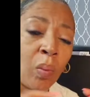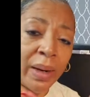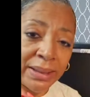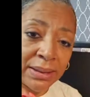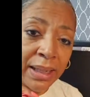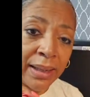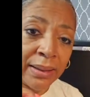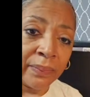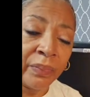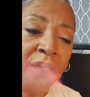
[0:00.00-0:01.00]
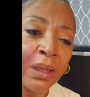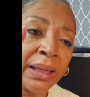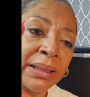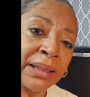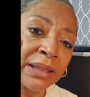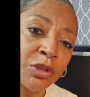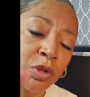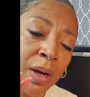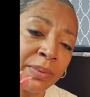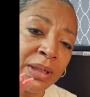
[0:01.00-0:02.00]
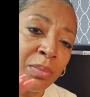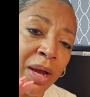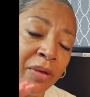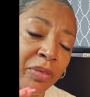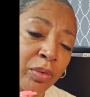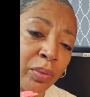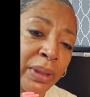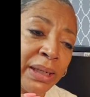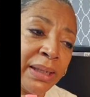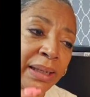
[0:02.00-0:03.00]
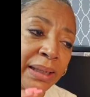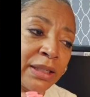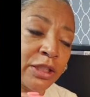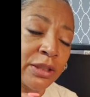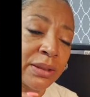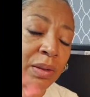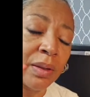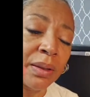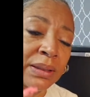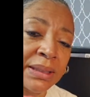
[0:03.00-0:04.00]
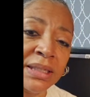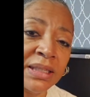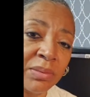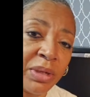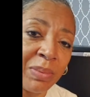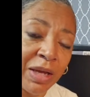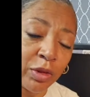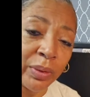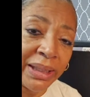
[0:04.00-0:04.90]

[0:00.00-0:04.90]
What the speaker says: waistline, and then I dropped it about 3 inches because it needs to be about 3